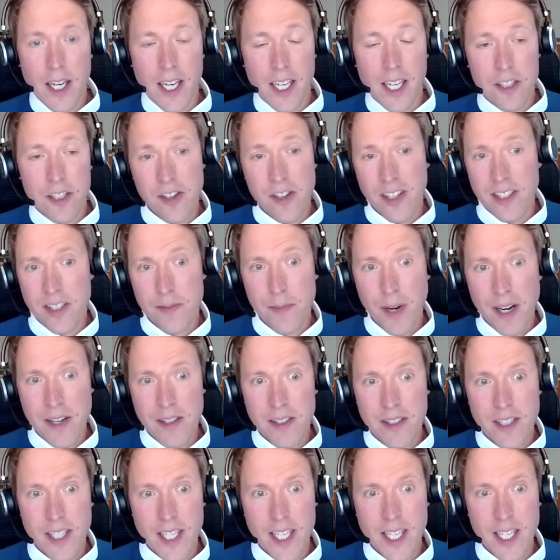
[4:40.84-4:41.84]

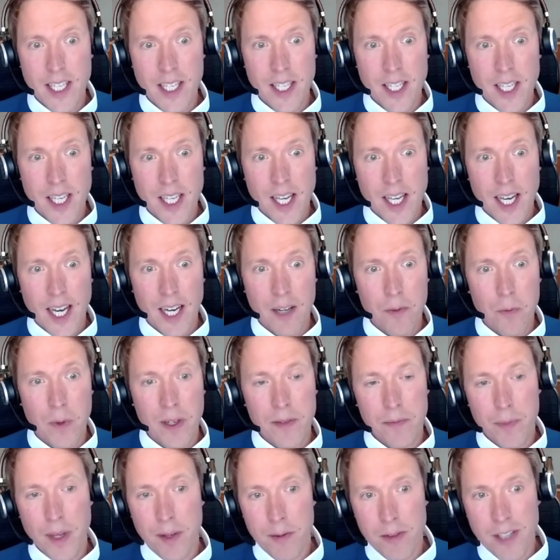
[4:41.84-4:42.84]
transparency. And
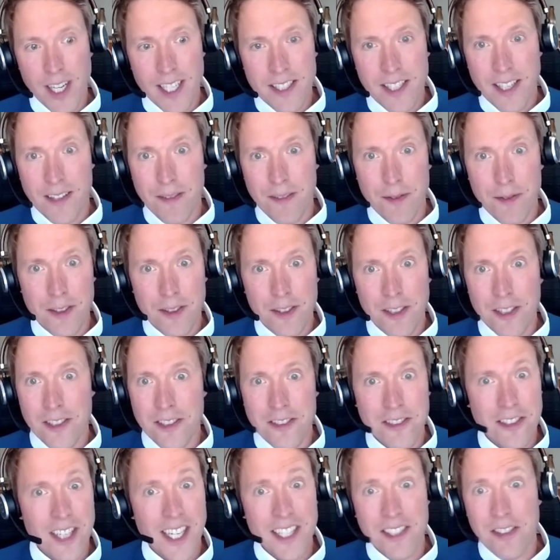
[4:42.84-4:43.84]
when people are asking for
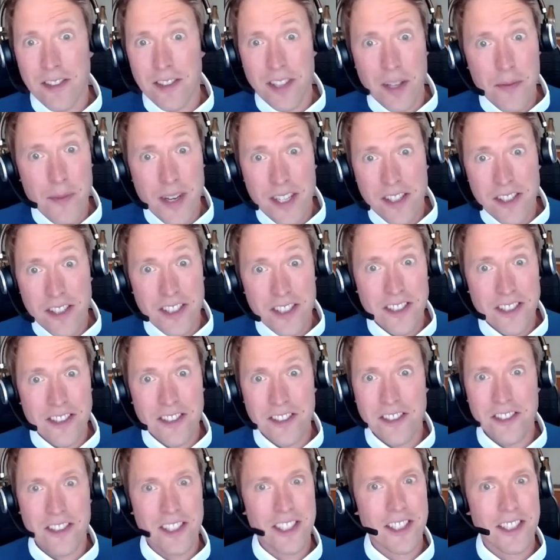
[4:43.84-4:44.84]
data on
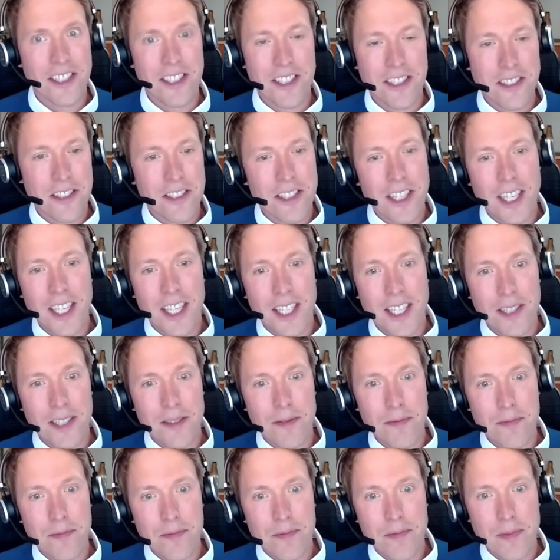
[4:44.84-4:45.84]
emissions and
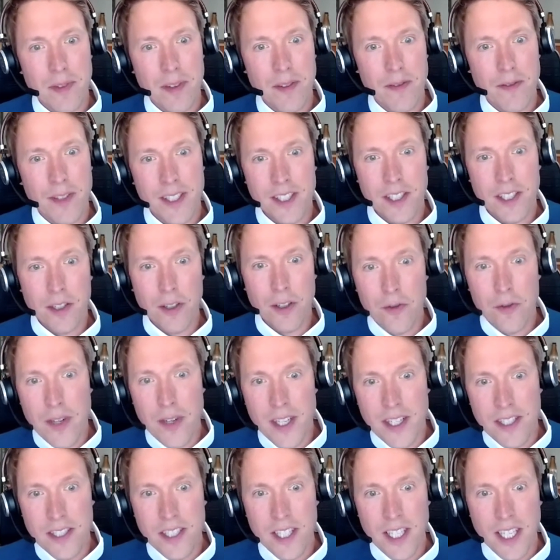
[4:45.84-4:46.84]
physical
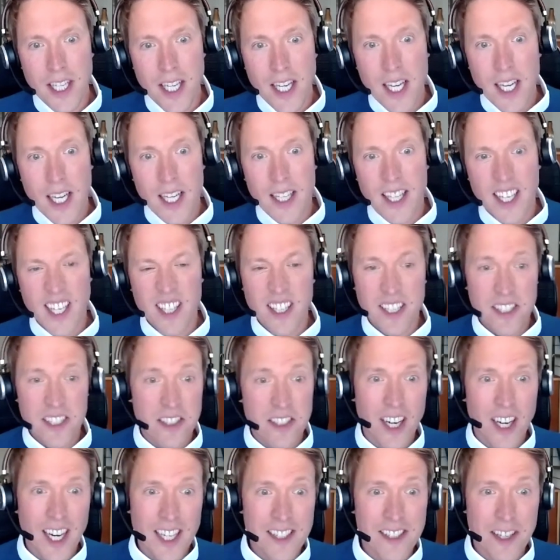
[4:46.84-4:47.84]
risk, they're going to
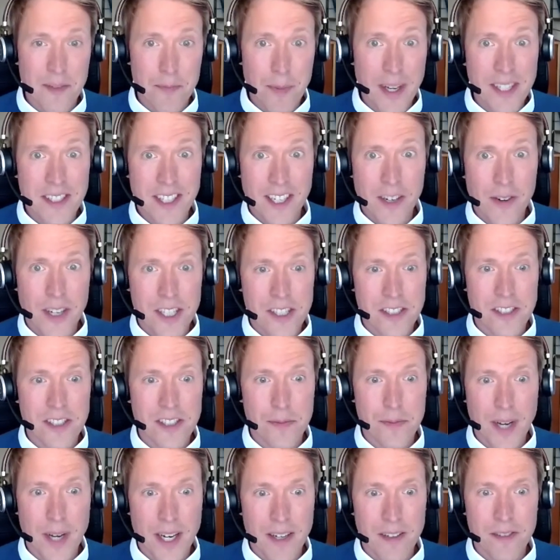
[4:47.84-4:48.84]
start asking basic questions
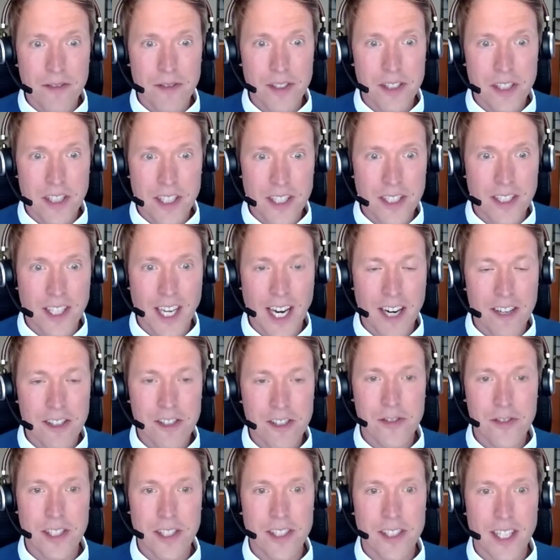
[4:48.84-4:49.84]
about return
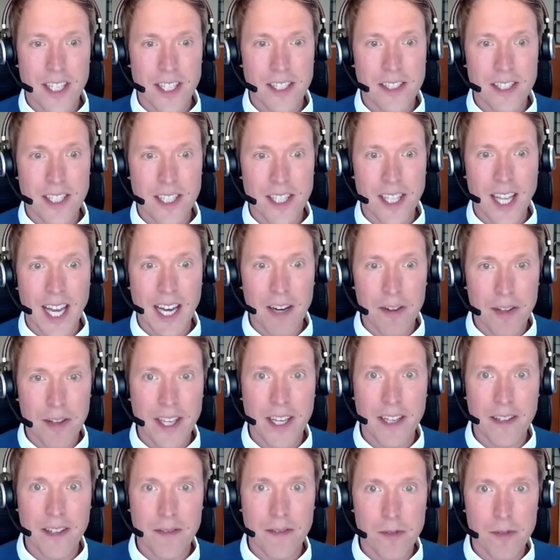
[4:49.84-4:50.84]
characteristics and how they
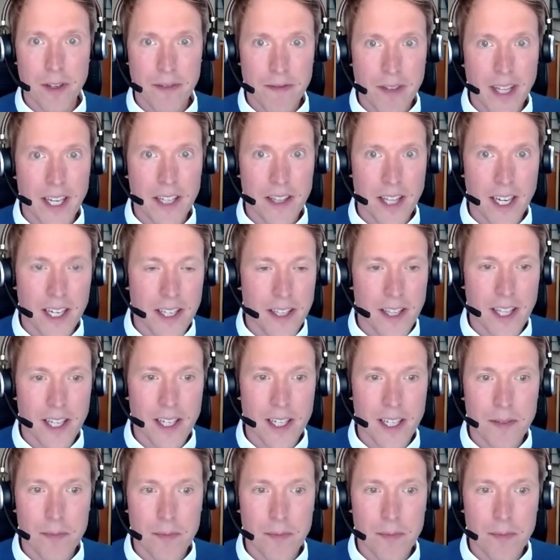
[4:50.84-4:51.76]
can reflect that in their